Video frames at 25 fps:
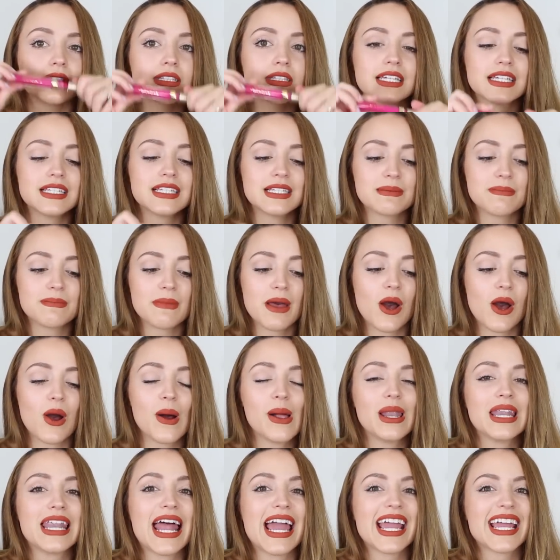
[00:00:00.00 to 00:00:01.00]
these
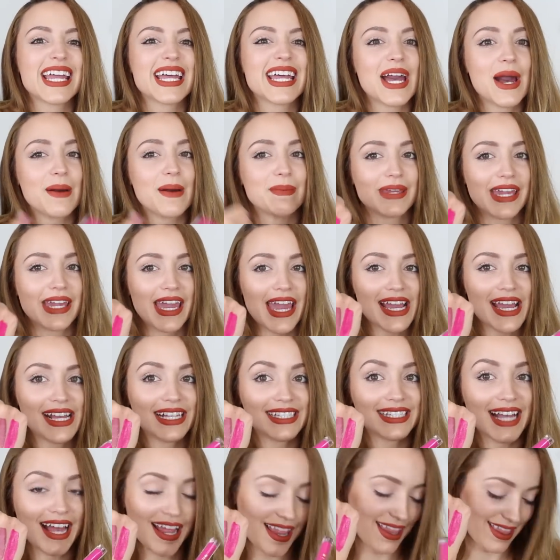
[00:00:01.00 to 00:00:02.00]
smell like
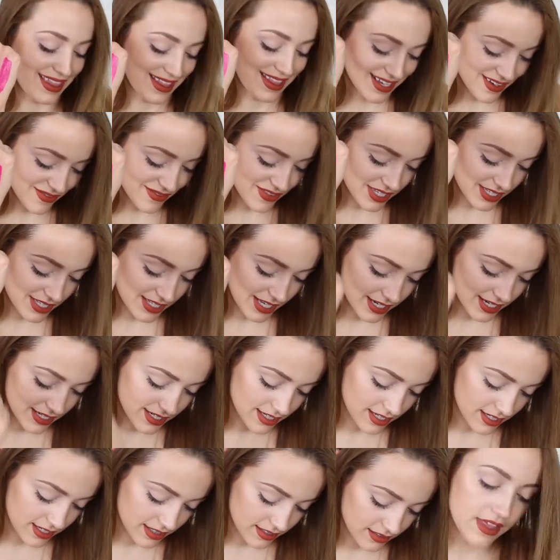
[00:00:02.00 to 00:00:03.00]
cupcakes. I love the
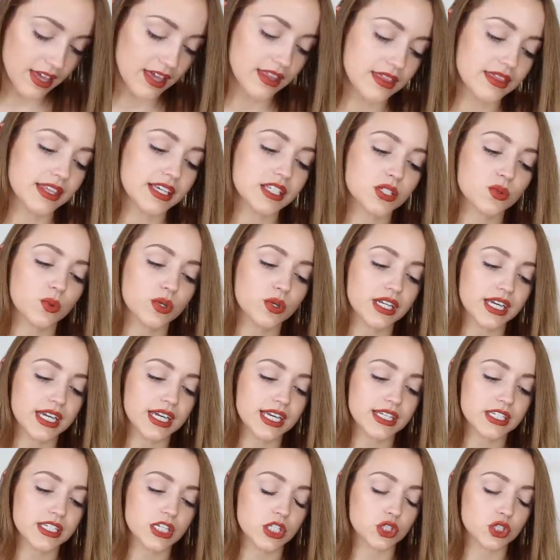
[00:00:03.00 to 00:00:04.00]
scent. And then this one
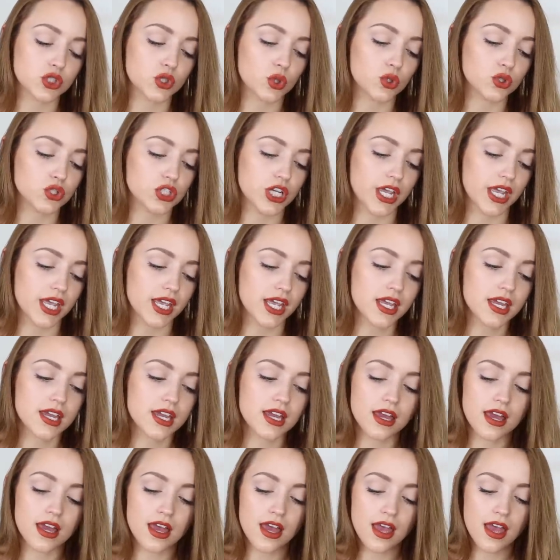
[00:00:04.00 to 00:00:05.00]
is Dolce.
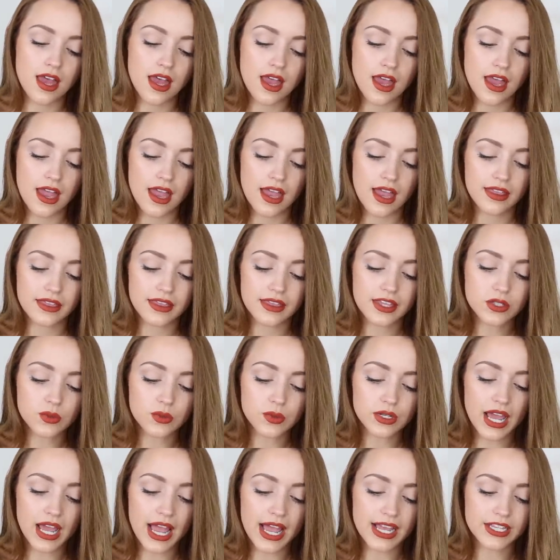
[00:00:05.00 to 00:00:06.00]
This
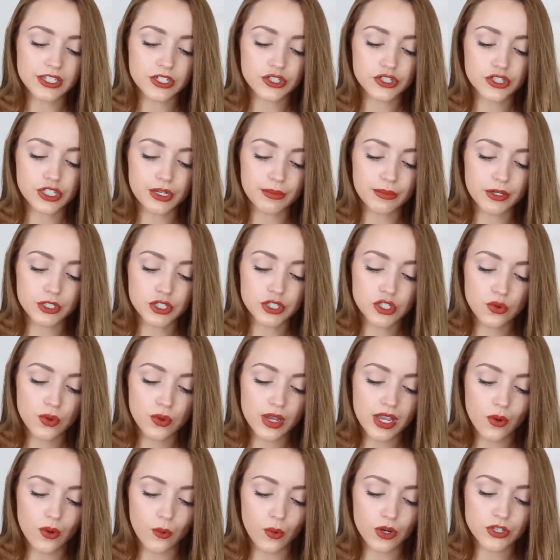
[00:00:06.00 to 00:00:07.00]
one has shimmer to
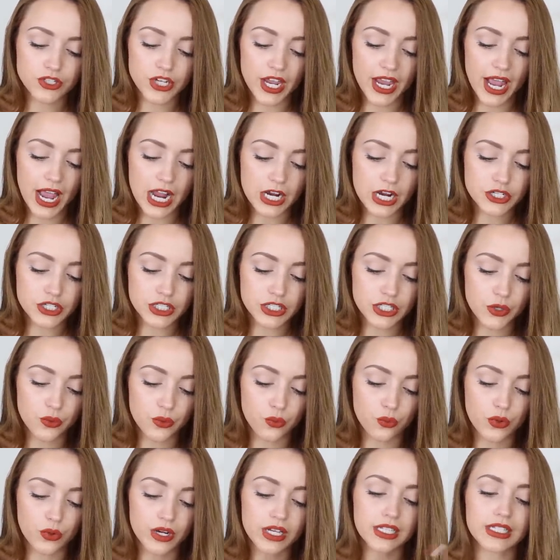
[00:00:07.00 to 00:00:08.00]
it, which I actually
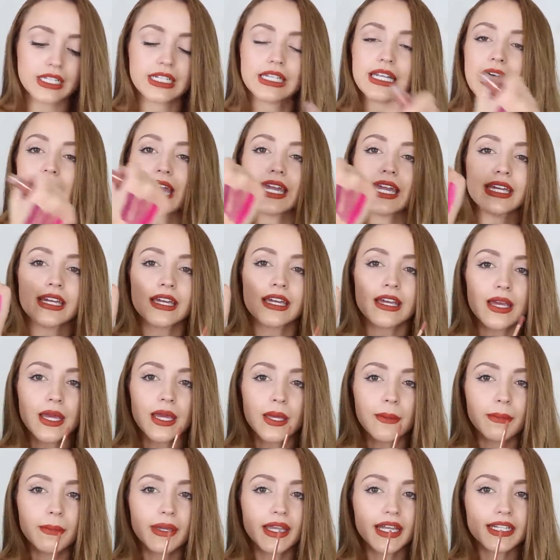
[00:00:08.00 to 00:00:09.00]
really like
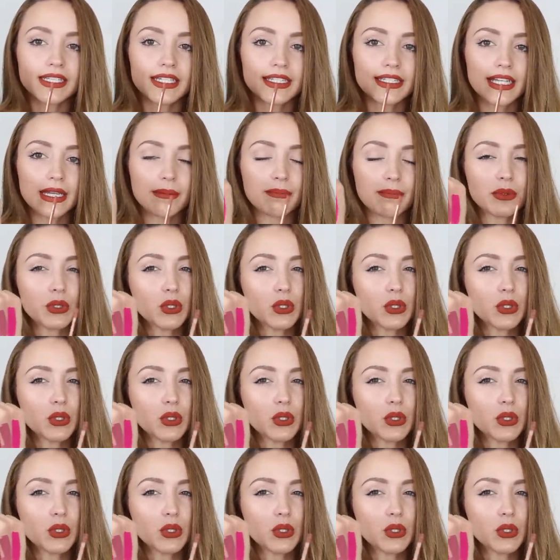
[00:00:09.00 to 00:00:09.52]
because it's a